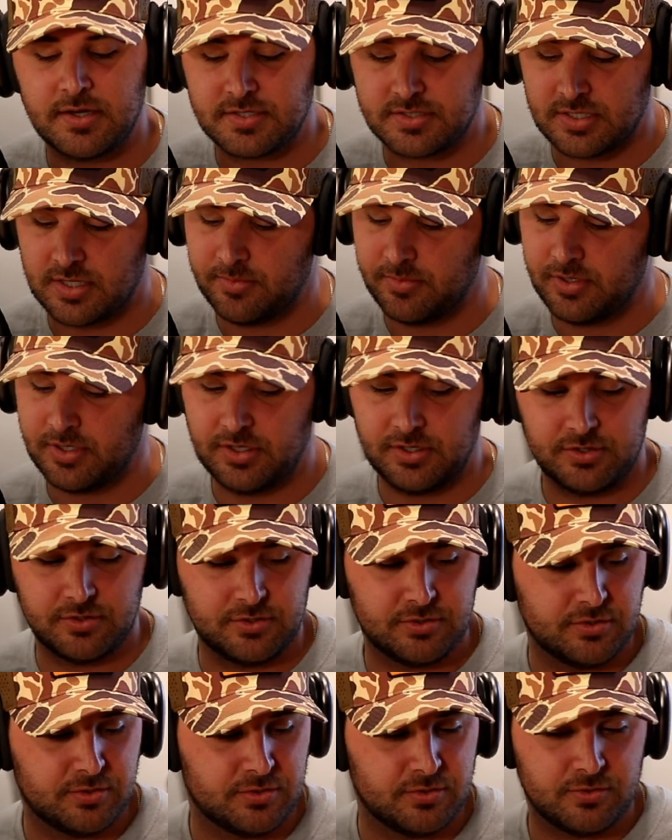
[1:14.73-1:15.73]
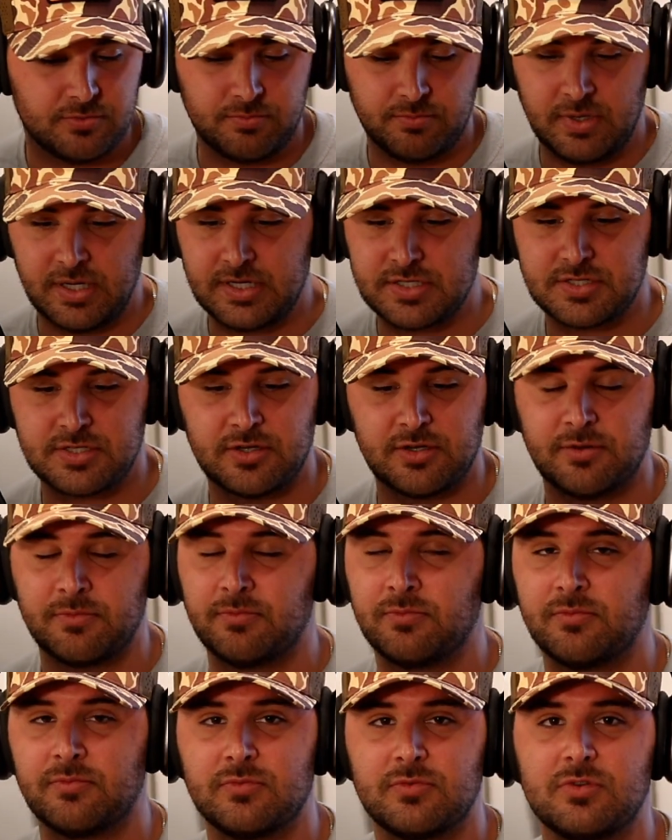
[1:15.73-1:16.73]
somebody who makes
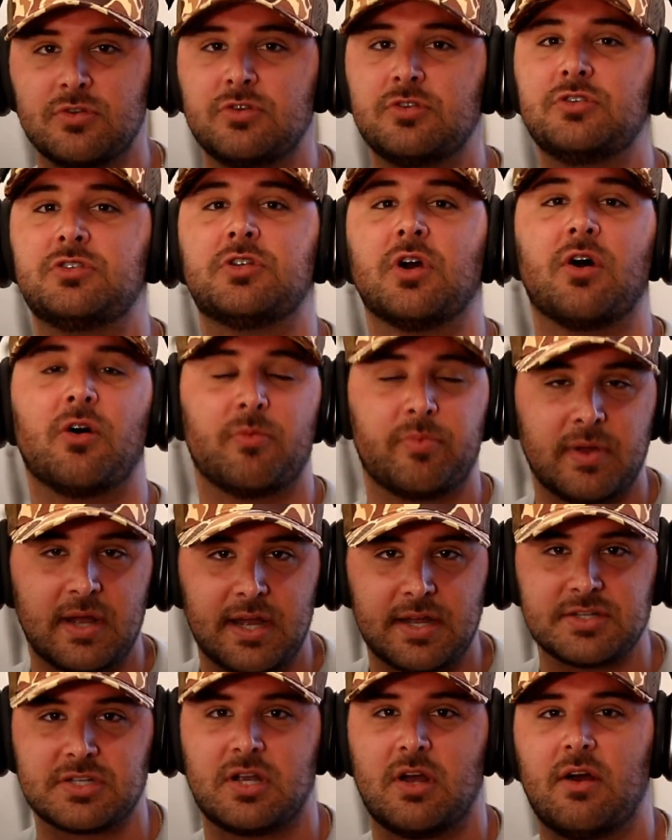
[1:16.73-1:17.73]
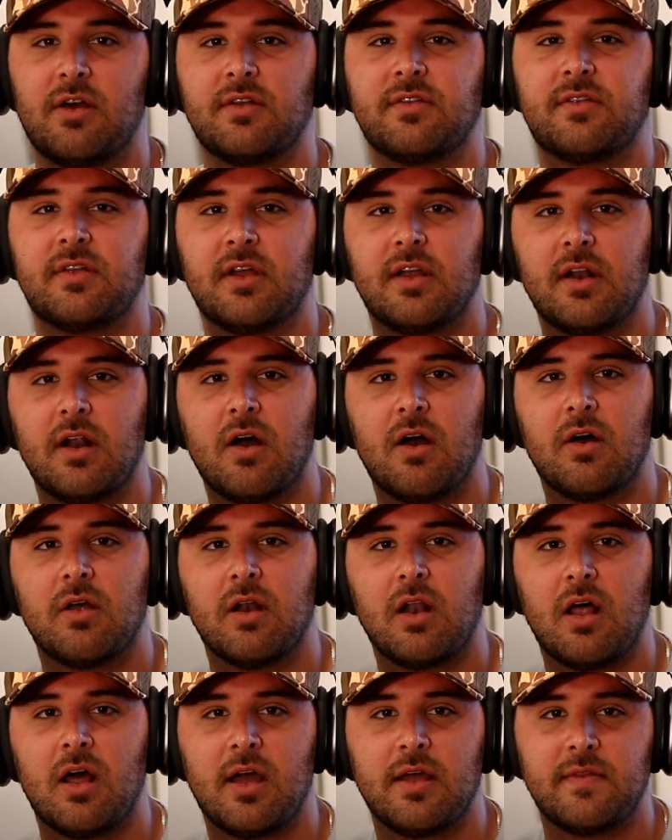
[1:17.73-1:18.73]
some dope content
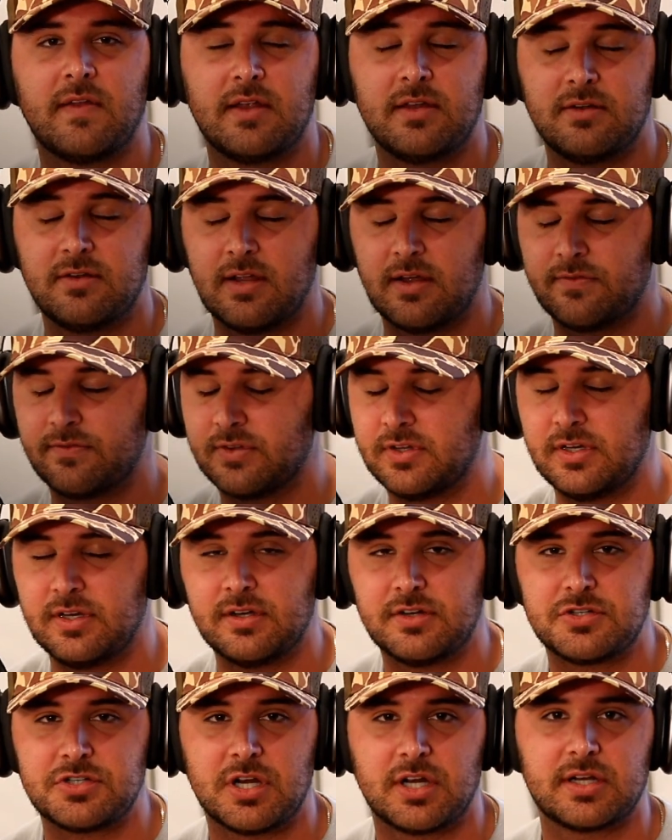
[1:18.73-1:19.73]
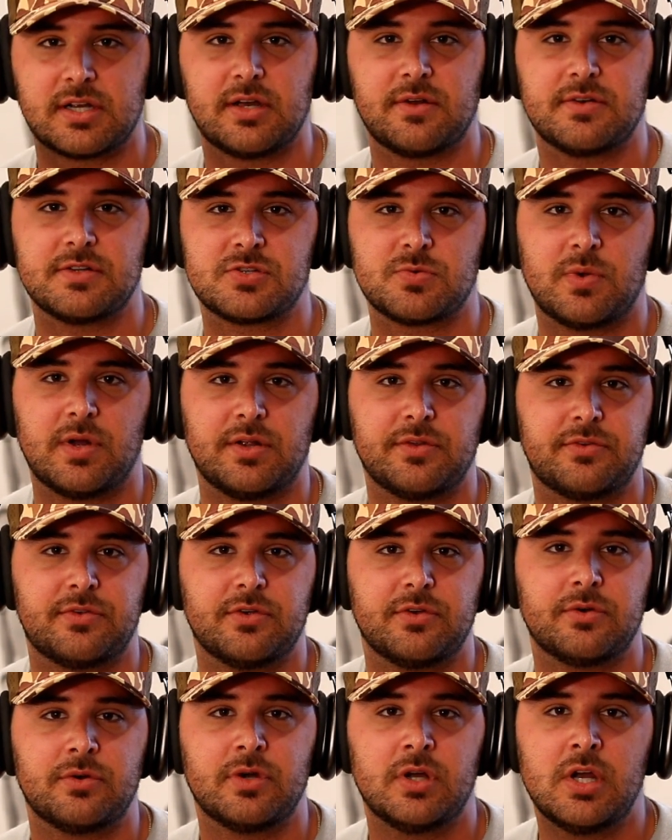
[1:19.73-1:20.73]
online that you definitely need to check out as well,
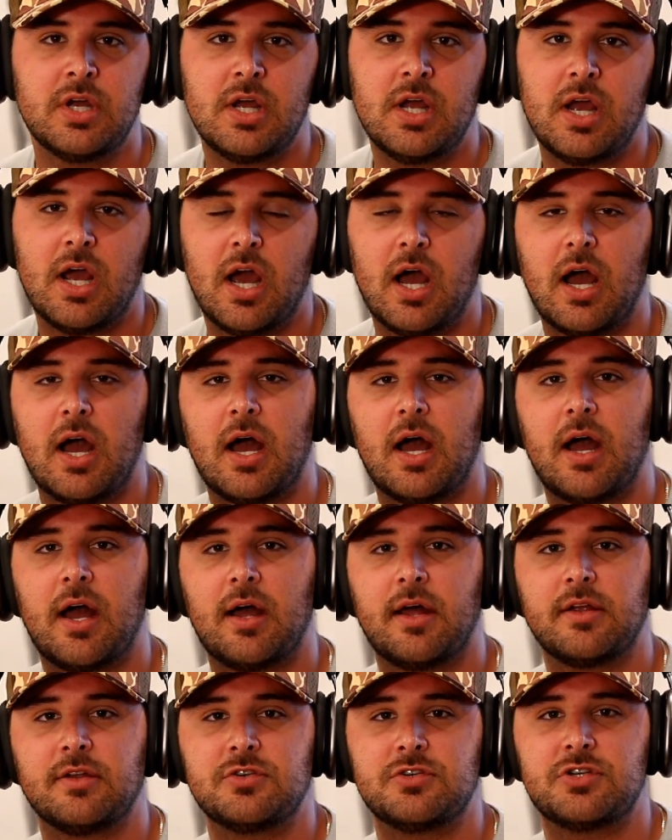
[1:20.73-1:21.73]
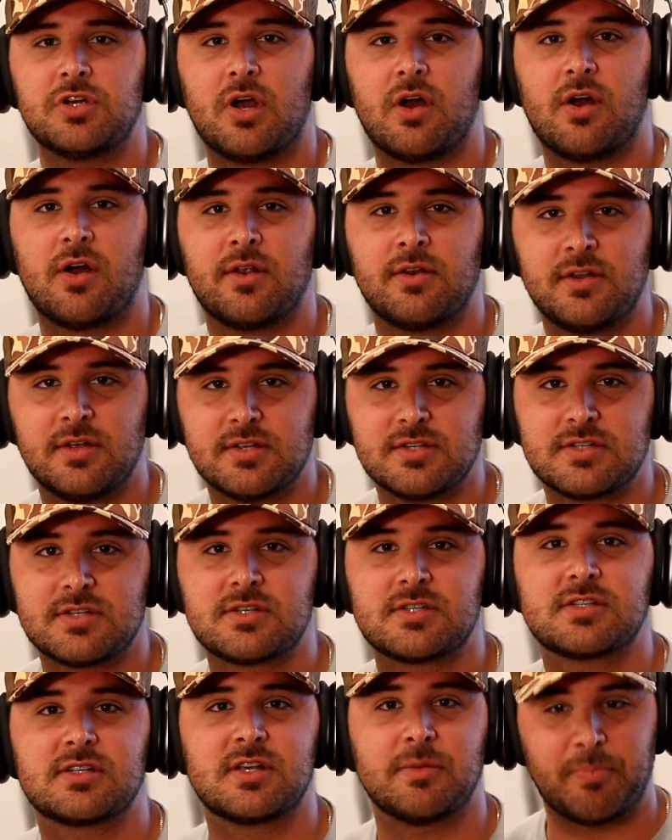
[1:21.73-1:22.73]
too. John
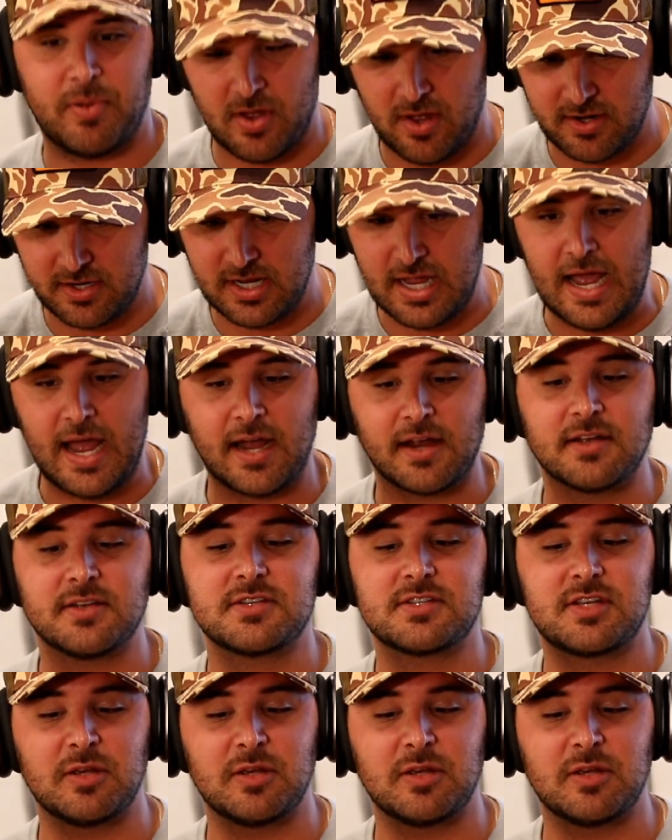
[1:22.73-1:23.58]
Scepaniak.